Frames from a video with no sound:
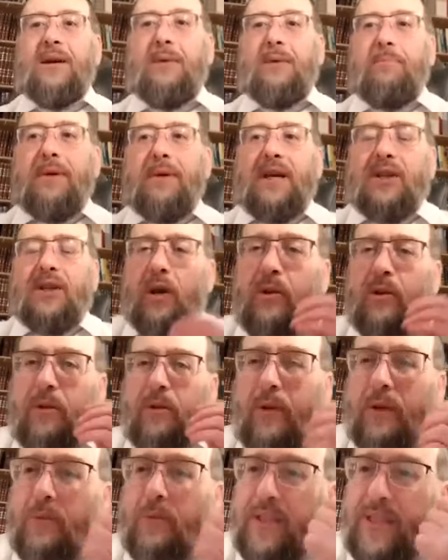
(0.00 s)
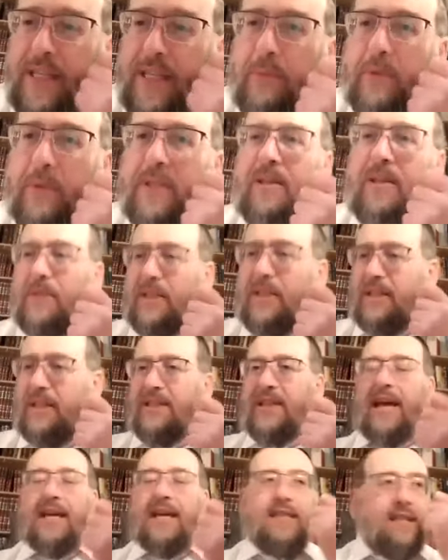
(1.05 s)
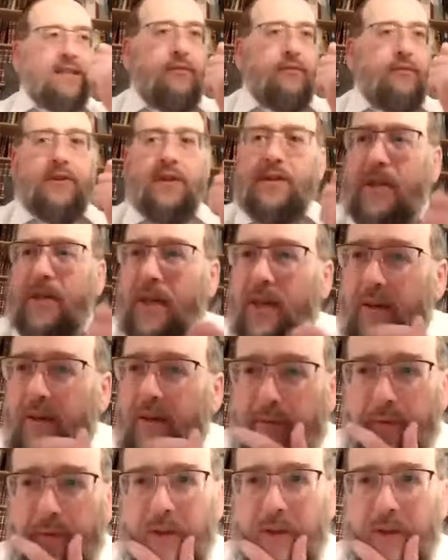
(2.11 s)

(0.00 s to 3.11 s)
Because only when we're dealing with somebody that has a definite chiyuv.